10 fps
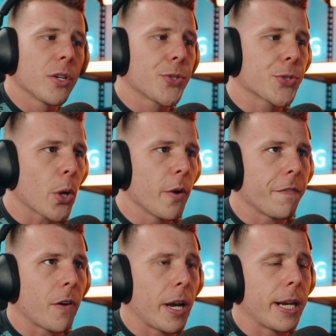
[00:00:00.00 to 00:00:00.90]
so
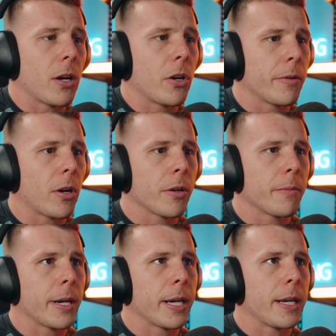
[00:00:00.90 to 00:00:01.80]
fine on
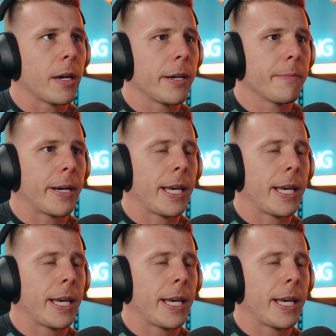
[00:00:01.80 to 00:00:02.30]
my